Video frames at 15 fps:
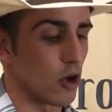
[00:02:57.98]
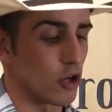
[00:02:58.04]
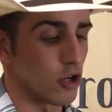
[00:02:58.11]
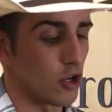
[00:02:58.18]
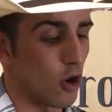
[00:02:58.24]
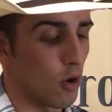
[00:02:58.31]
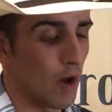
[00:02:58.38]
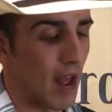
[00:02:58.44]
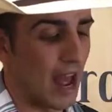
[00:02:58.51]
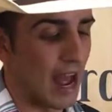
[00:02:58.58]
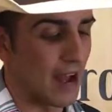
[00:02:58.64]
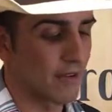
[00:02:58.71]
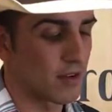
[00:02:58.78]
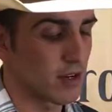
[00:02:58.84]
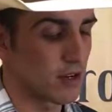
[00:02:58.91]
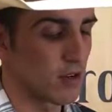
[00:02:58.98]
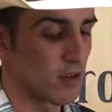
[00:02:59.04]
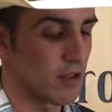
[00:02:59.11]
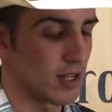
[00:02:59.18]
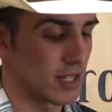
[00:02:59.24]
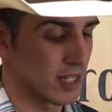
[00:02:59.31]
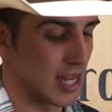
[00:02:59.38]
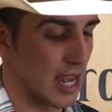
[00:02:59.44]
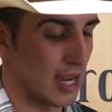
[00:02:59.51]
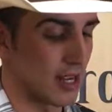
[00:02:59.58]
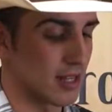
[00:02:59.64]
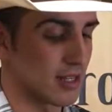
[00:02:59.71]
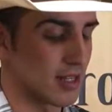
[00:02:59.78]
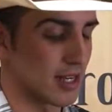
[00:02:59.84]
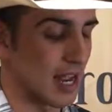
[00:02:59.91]
you don't have to do the
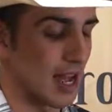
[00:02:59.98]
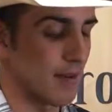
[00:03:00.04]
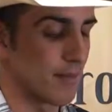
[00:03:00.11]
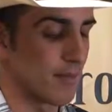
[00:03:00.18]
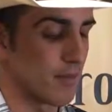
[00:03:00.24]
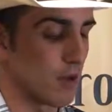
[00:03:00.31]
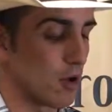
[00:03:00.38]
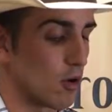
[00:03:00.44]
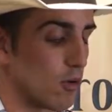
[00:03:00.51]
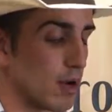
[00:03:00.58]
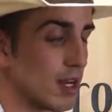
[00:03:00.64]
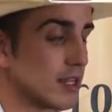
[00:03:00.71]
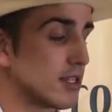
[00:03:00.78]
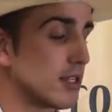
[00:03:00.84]
second step. We